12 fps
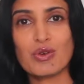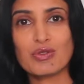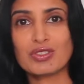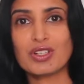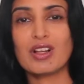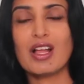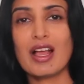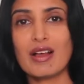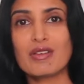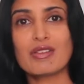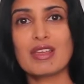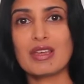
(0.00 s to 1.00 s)
overall
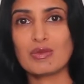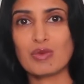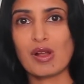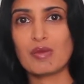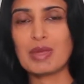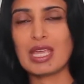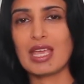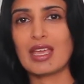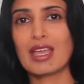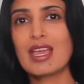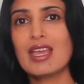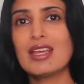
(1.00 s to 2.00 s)
health and
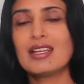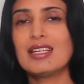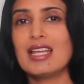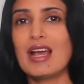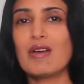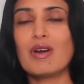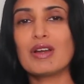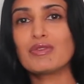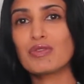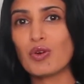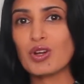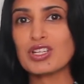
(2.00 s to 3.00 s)
well-being. Now,
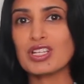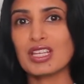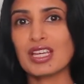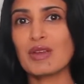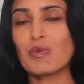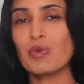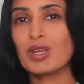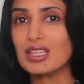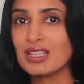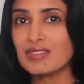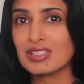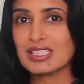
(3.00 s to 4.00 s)
unfortunately, we
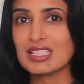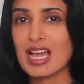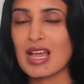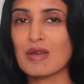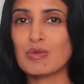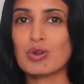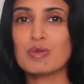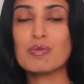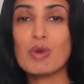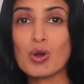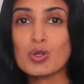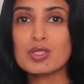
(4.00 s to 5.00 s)
live in a time where
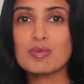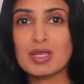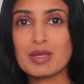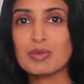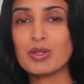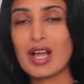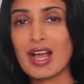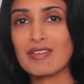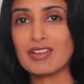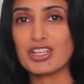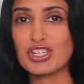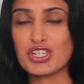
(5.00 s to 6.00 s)
most people
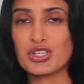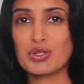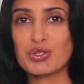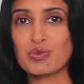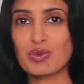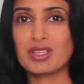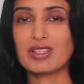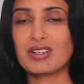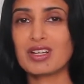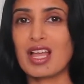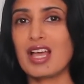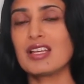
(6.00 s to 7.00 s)
have issues with
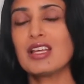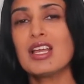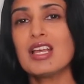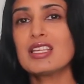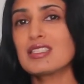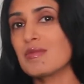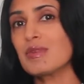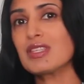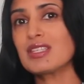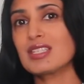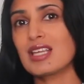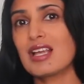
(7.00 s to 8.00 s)
their gut. Some of
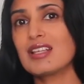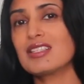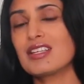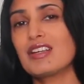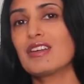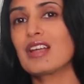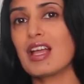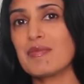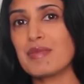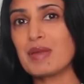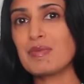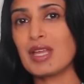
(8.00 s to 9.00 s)
the signs that your
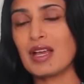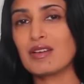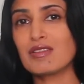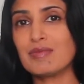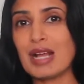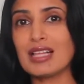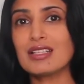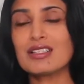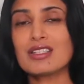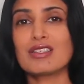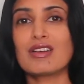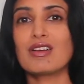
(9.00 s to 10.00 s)
gut might be out of
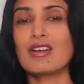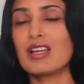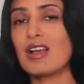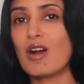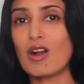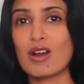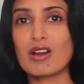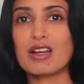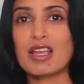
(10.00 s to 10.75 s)
balance are